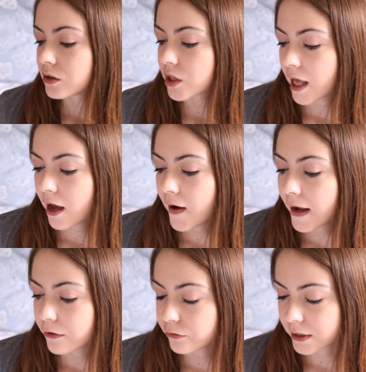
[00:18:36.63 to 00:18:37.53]
So there I
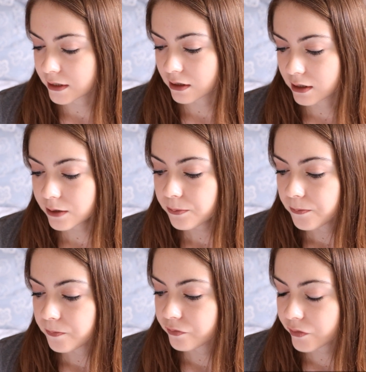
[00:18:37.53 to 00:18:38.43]
have written,
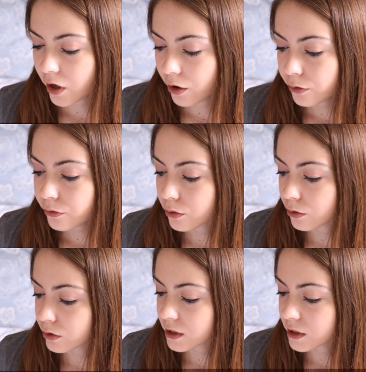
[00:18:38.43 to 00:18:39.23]
overall,